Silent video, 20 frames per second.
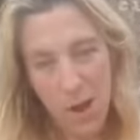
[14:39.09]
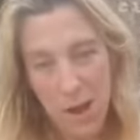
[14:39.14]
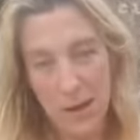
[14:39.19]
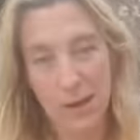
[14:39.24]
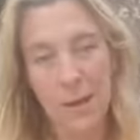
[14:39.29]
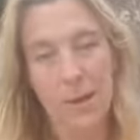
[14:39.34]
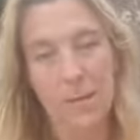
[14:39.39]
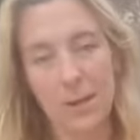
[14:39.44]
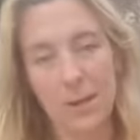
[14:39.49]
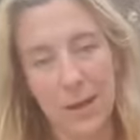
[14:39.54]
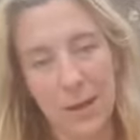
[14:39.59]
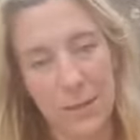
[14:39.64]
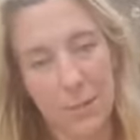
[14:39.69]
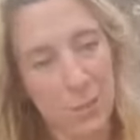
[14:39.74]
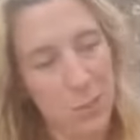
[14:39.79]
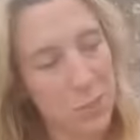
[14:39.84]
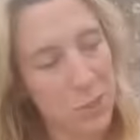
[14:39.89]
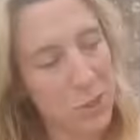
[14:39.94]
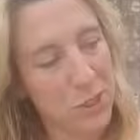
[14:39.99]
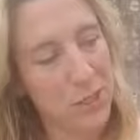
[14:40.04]
and I'm
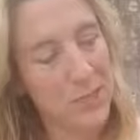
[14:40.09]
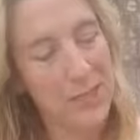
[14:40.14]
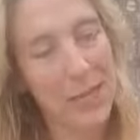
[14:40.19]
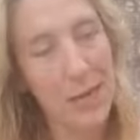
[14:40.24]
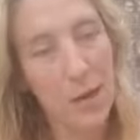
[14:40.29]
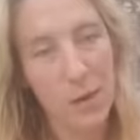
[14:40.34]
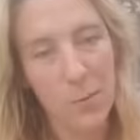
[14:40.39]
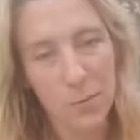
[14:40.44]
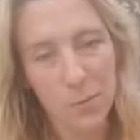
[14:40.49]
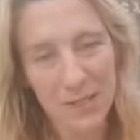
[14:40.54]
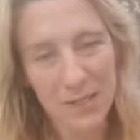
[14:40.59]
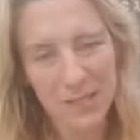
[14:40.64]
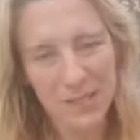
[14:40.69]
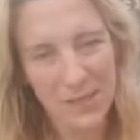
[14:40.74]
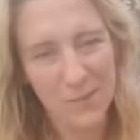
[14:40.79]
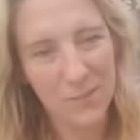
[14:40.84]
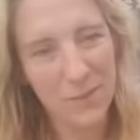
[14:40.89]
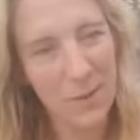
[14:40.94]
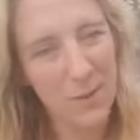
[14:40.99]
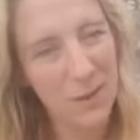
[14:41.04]
like pushing down
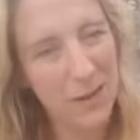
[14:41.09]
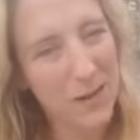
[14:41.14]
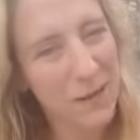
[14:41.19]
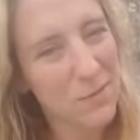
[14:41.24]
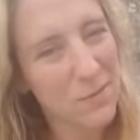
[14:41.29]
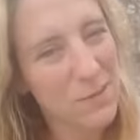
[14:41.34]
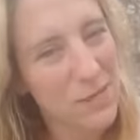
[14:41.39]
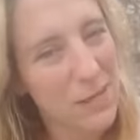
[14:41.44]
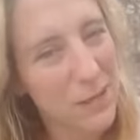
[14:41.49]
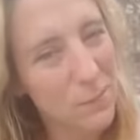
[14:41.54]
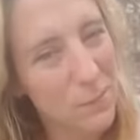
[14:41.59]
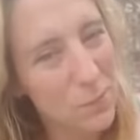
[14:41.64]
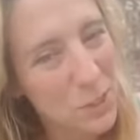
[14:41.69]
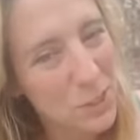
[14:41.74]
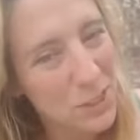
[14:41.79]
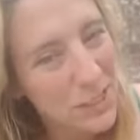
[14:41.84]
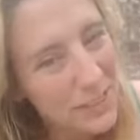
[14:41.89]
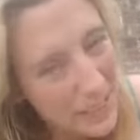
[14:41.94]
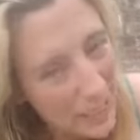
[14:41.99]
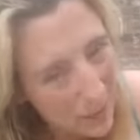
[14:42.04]
because it felt like it was like
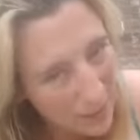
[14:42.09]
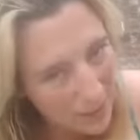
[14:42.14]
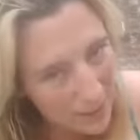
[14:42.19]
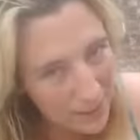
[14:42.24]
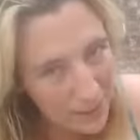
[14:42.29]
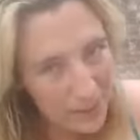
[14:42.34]
pushing down,